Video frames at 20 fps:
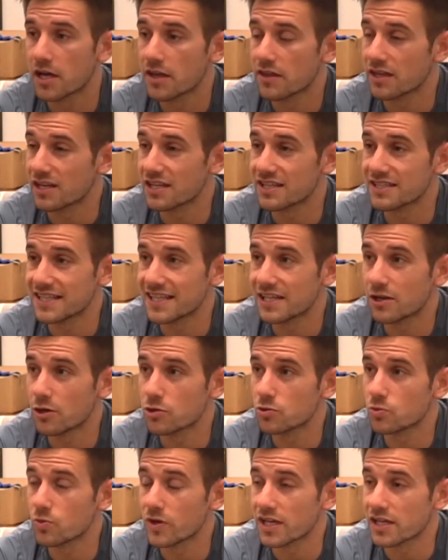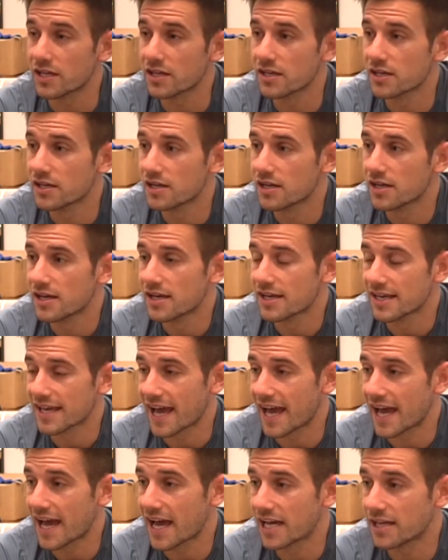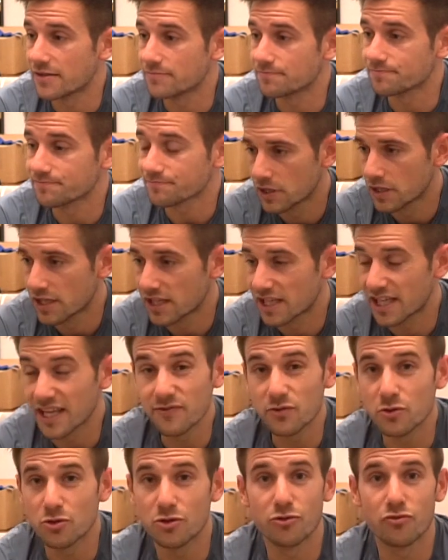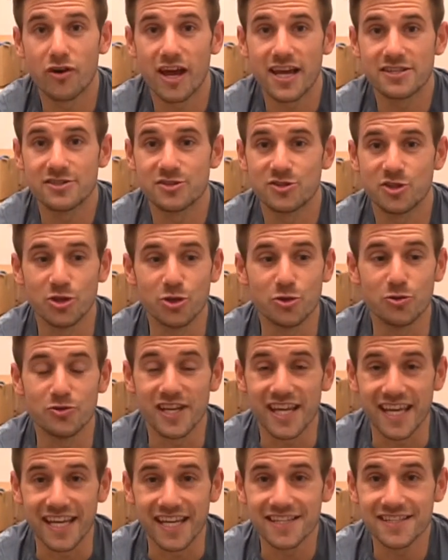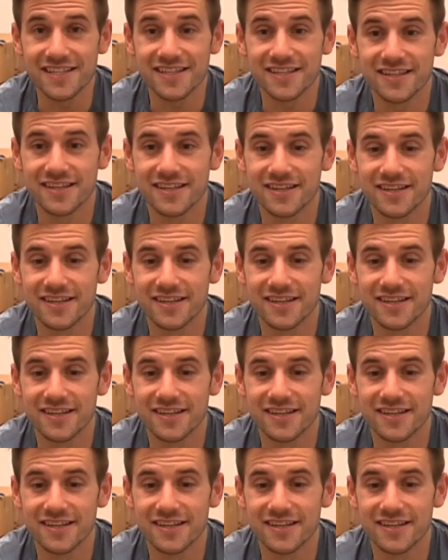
then a deload week can give you the rest that you need,